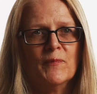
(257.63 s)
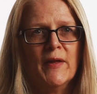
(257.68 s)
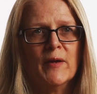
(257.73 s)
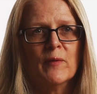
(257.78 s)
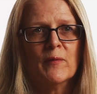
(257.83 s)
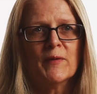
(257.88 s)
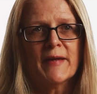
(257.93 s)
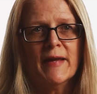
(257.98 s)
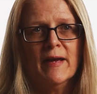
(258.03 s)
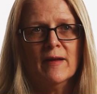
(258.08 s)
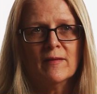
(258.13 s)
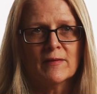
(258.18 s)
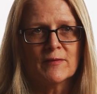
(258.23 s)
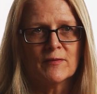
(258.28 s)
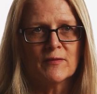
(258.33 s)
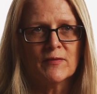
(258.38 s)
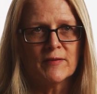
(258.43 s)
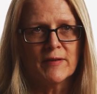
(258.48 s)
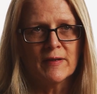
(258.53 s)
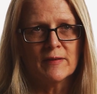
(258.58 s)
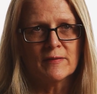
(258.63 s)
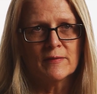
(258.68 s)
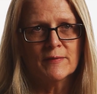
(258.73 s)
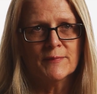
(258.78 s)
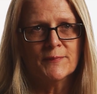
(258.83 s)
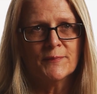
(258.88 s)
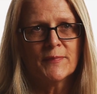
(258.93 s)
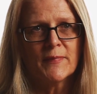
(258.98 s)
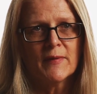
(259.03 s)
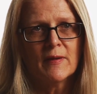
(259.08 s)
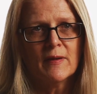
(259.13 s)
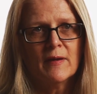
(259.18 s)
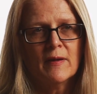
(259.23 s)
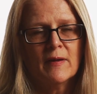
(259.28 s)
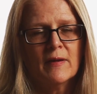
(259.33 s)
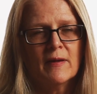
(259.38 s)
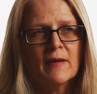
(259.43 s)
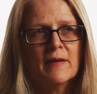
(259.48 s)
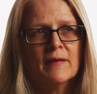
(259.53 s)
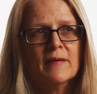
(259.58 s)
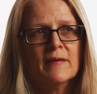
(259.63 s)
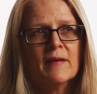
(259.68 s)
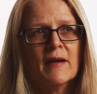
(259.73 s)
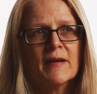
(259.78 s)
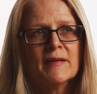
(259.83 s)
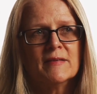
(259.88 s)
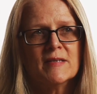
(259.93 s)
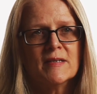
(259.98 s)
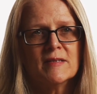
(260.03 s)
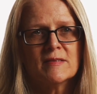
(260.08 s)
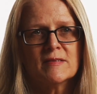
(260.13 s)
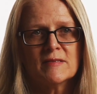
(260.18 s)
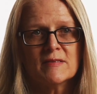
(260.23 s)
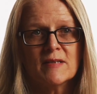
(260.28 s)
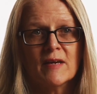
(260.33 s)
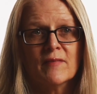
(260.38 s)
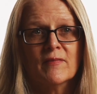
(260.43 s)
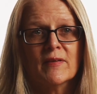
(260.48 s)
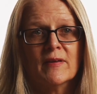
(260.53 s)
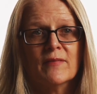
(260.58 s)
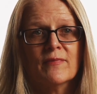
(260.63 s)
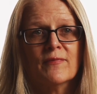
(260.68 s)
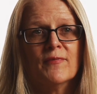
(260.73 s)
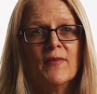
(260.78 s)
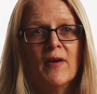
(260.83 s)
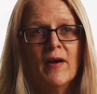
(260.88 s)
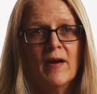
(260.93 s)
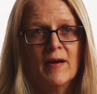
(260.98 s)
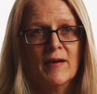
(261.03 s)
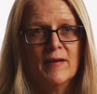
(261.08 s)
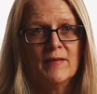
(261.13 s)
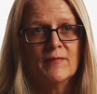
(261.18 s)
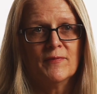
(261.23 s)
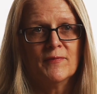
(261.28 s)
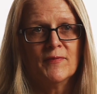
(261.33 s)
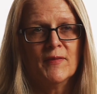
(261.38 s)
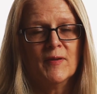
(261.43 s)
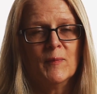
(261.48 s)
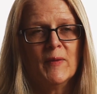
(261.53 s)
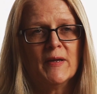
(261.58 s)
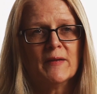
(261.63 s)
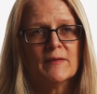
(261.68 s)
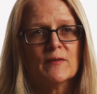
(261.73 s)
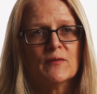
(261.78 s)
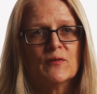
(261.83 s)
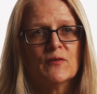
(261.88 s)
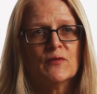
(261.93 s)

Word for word: They were in CalArts together in 1975, they made this